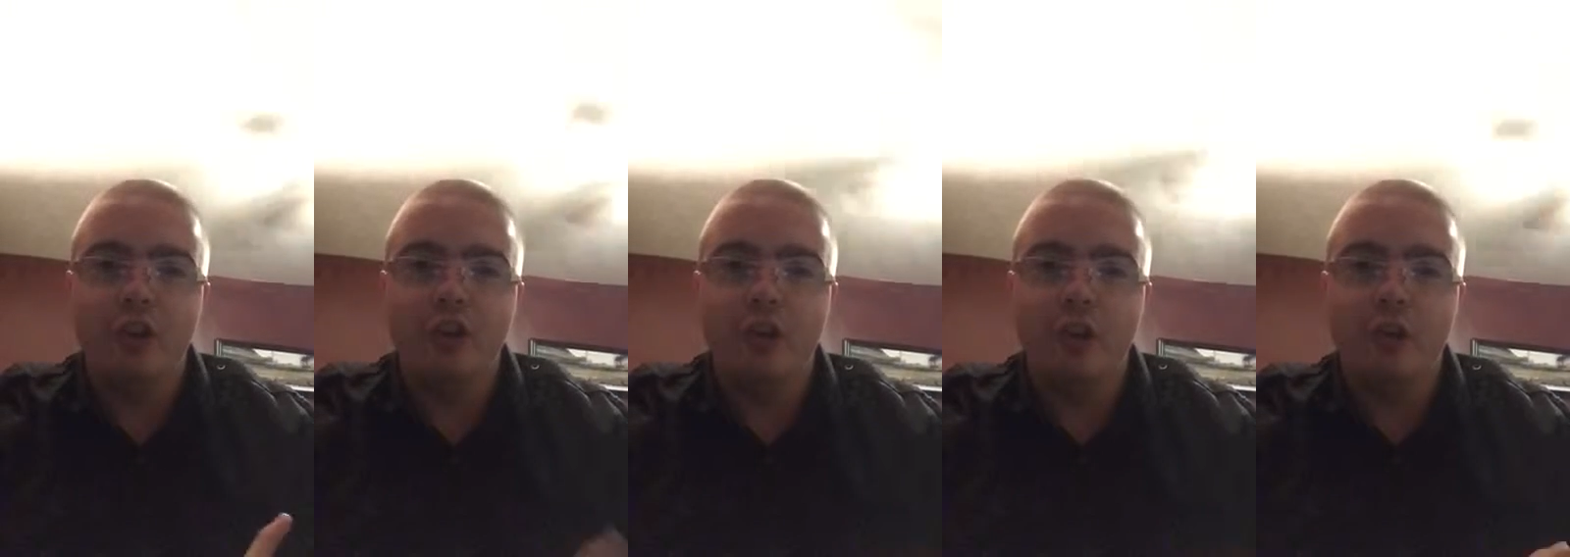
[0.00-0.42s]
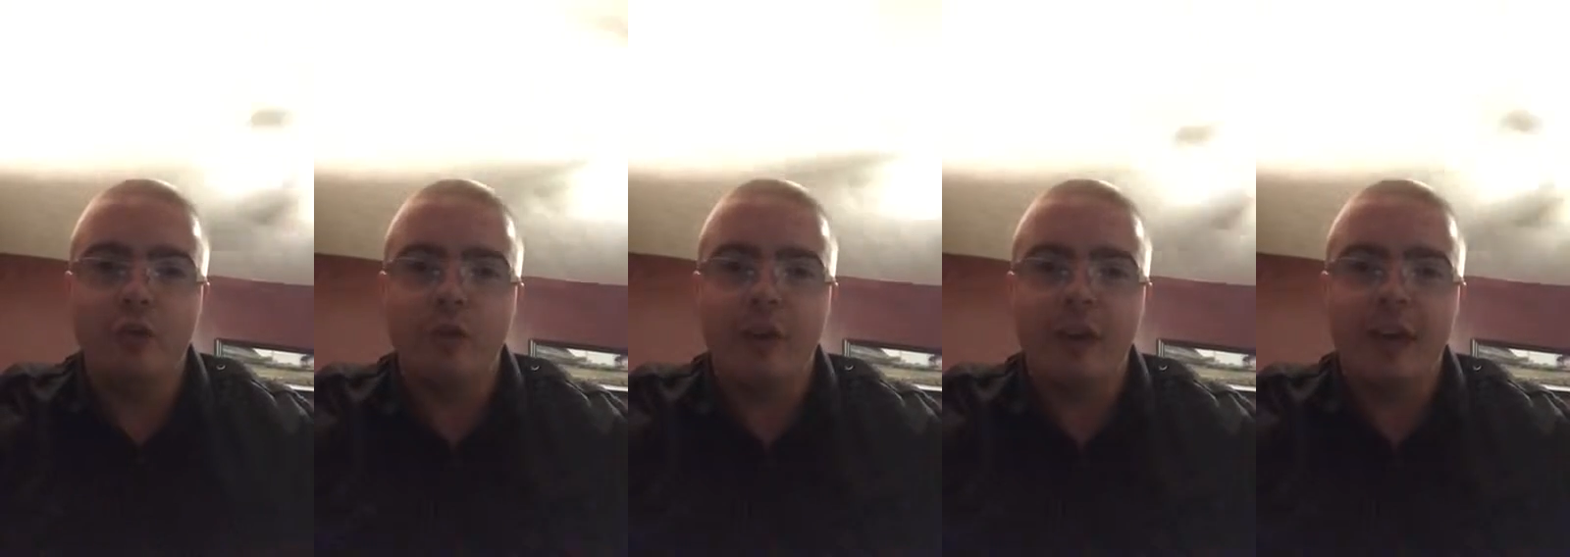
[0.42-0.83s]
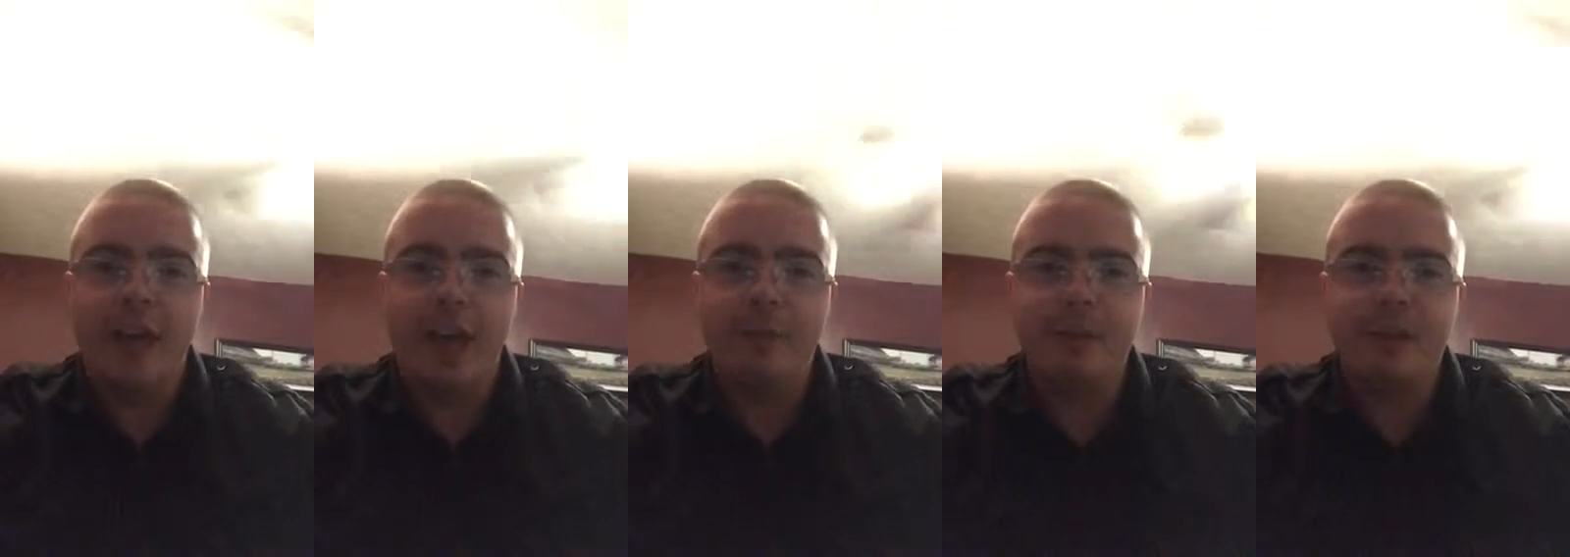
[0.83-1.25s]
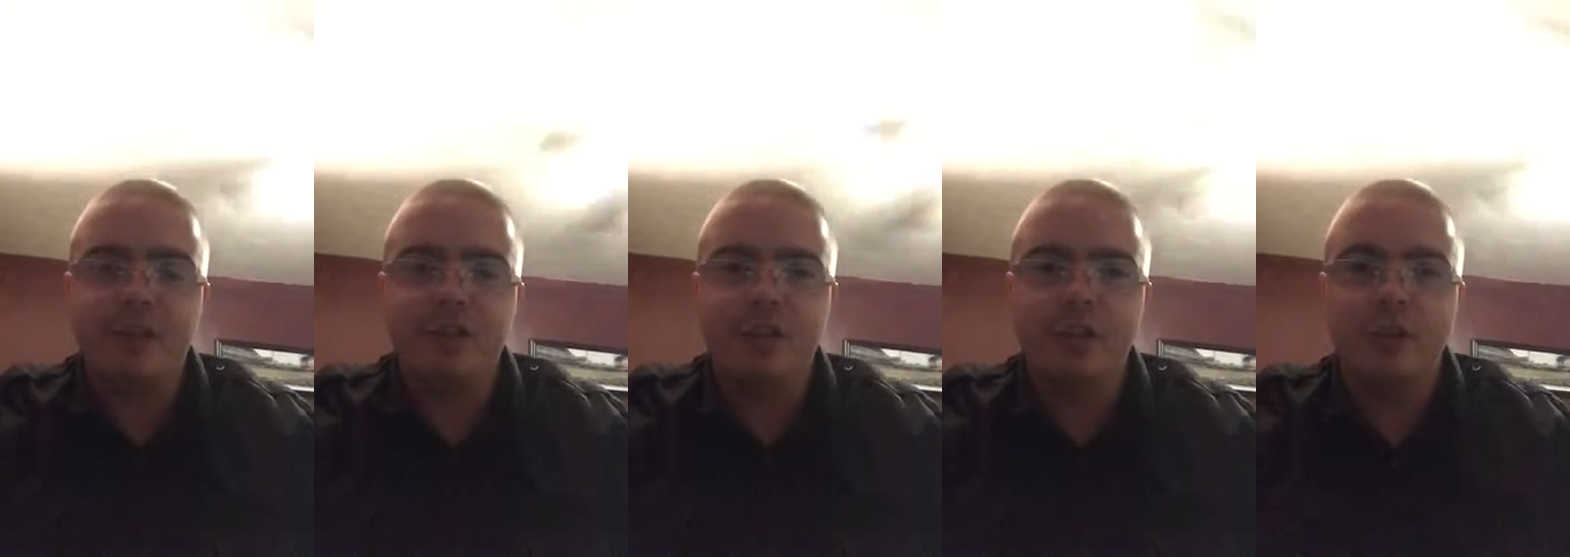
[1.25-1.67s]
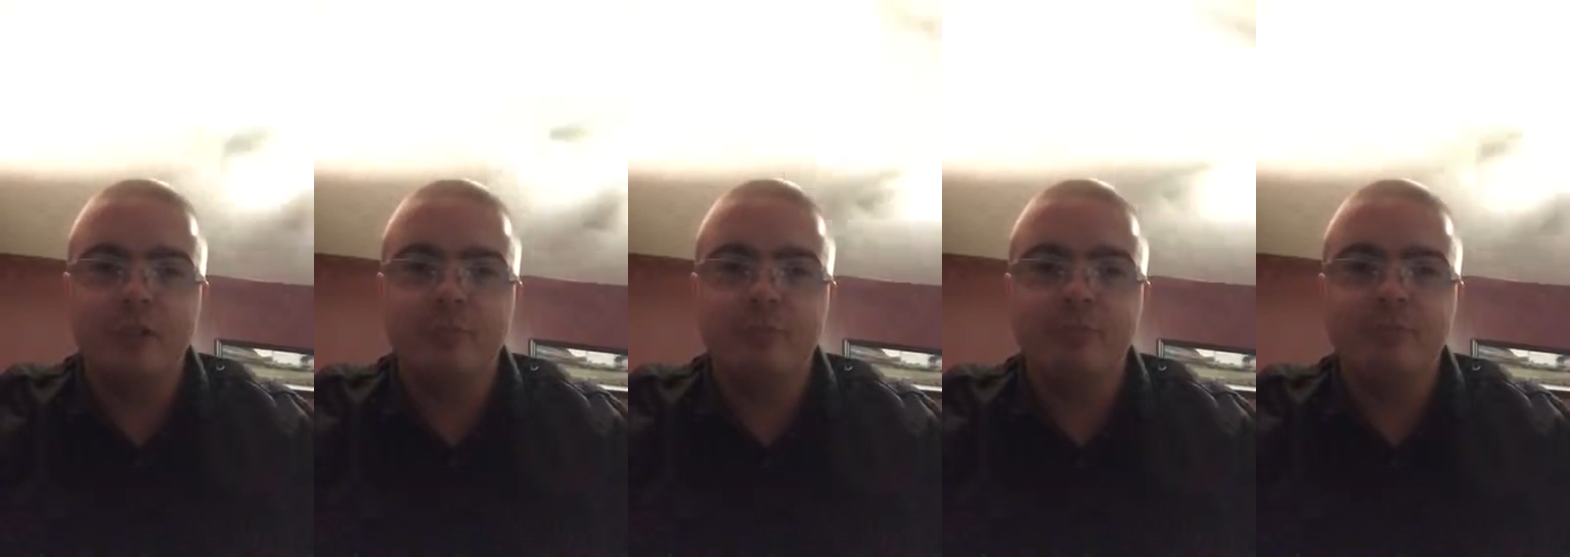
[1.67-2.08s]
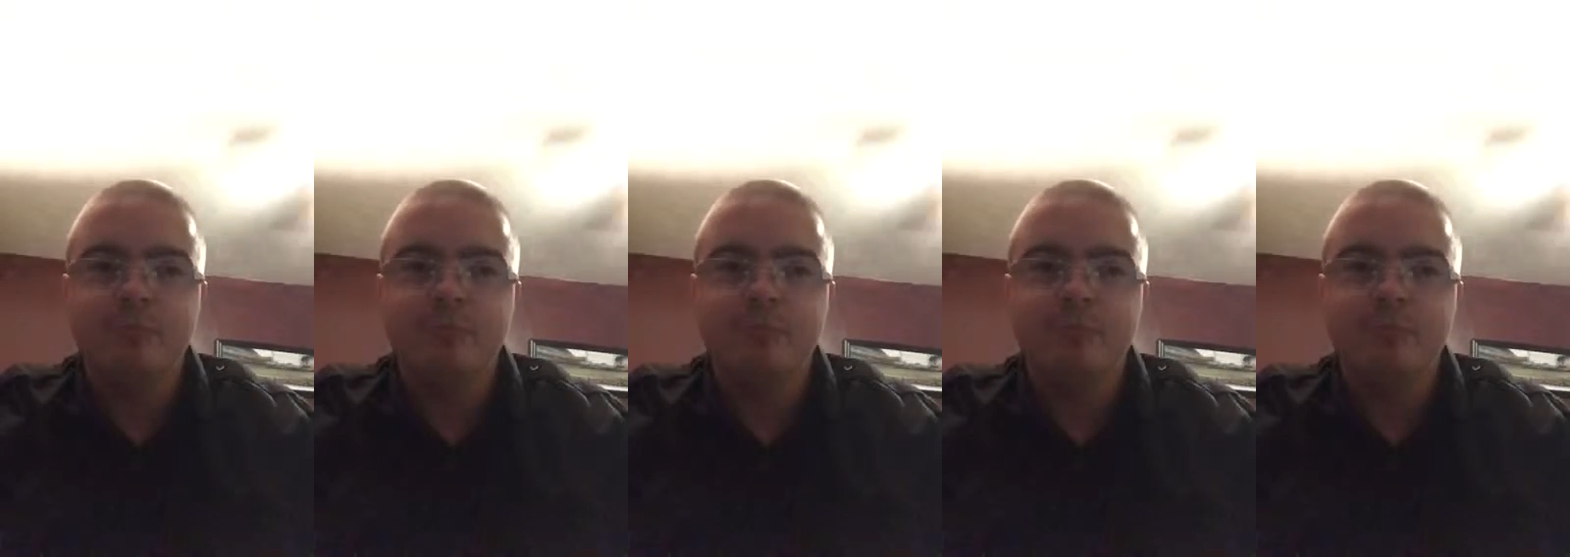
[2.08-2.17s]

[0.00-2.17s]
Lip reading: non-running game last year,